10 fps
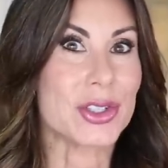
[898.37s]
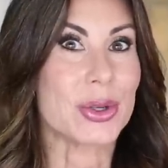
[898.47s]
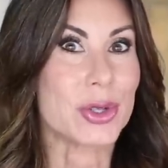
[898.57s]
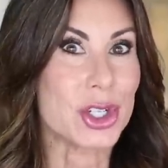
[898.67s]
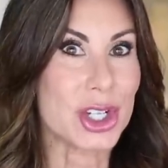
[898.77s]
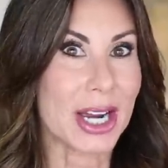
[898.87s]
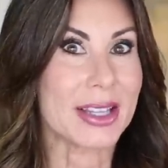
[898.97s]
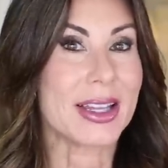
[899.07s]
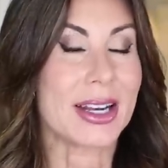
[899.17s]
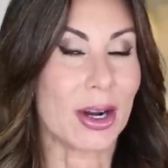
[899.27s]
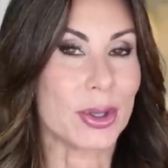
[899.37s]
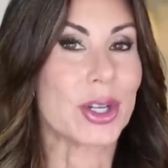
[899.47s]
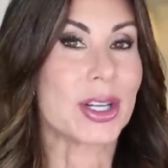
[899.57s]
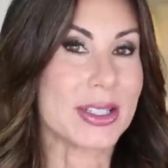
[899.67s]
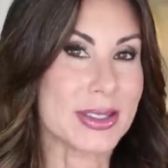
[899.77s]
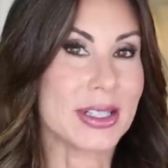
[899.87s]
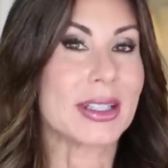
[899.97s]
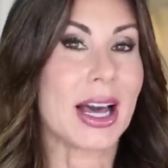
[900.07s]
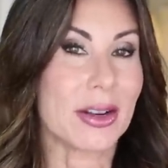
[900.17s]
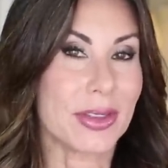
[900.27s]
So check that out. You're gonna see a
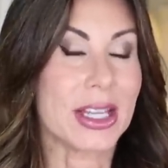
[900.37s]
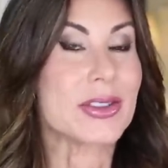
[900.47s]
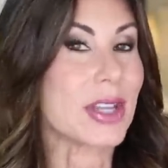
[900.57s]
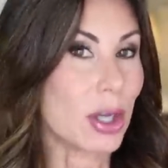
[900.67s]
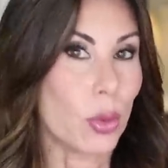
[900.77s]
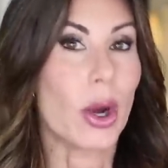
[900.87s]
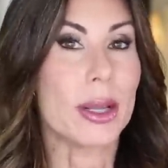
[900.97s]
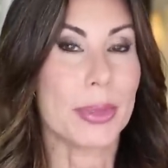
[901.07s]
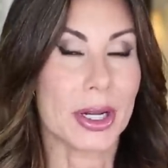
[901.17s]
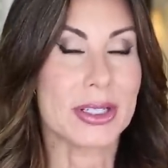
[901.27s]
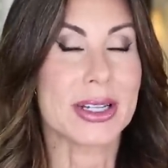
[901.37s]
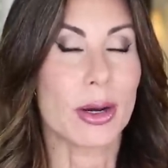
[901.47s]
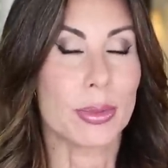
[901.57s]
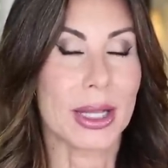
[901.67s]
lot of things like a white button-down